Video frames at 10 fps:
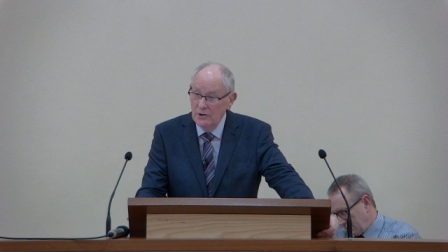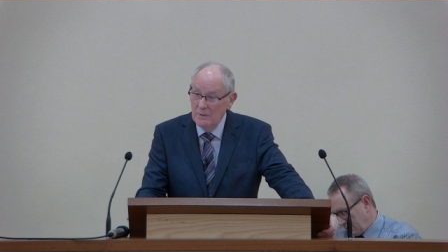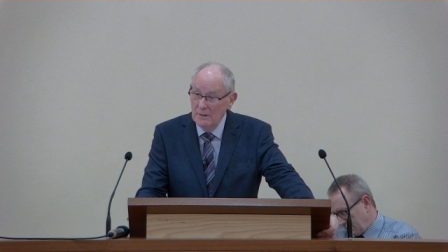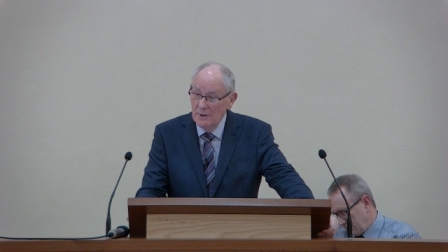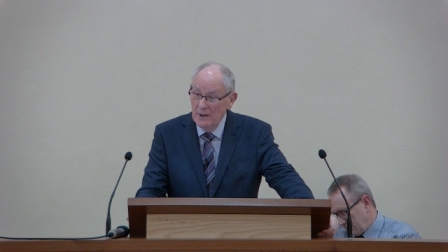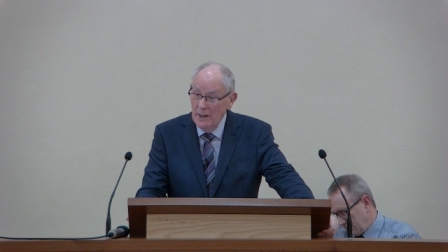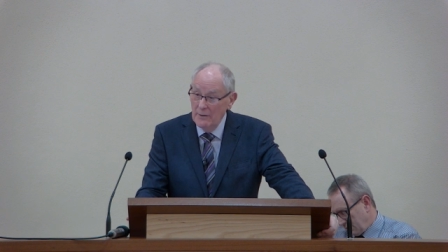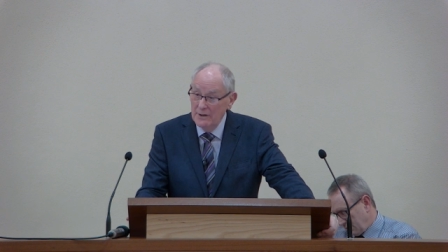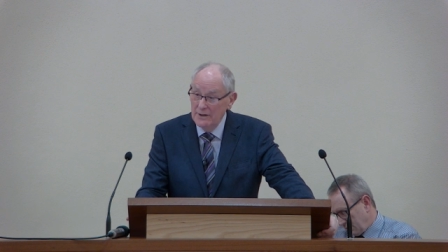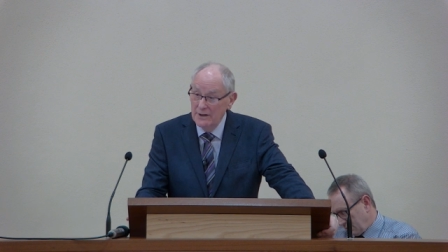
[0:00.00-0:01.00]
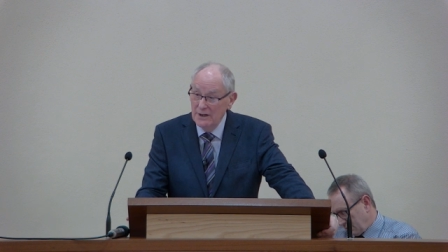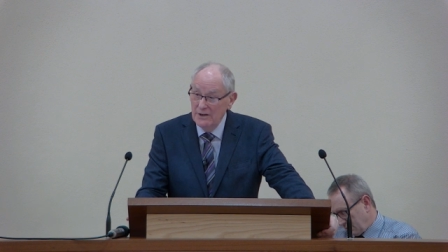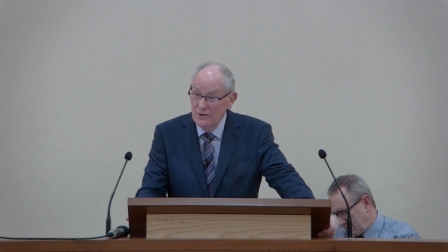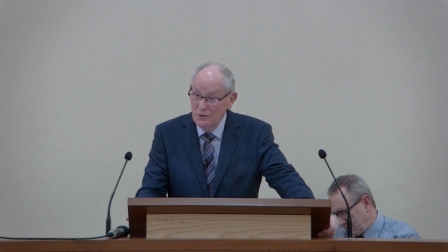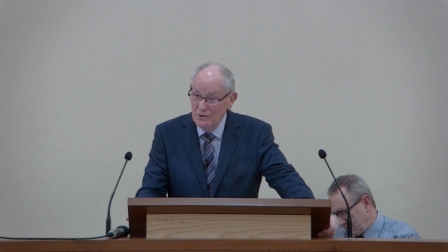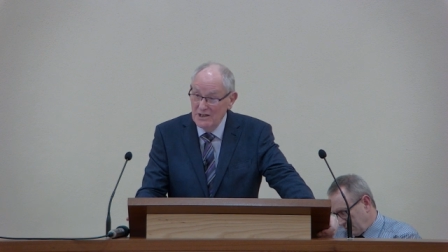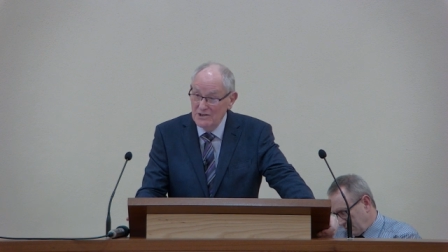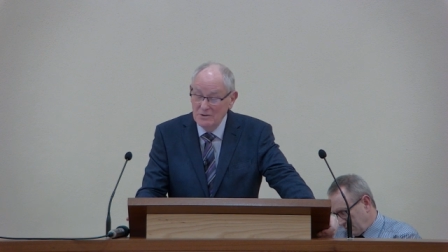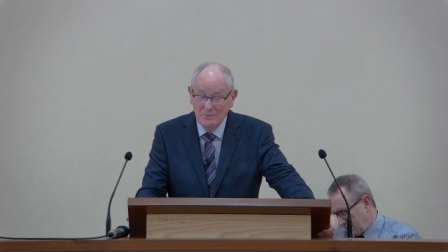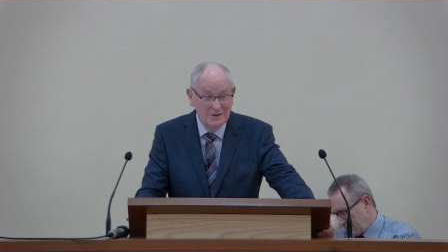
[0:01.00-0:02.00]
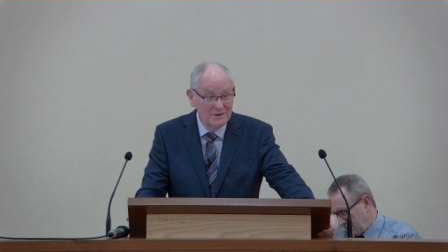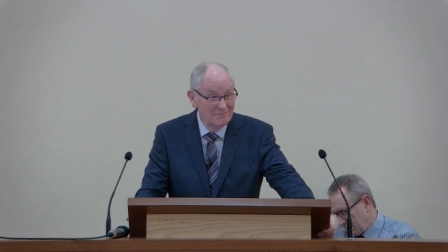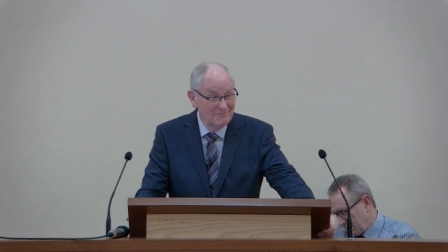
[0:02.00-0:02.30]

You remember Herod in the New Testament?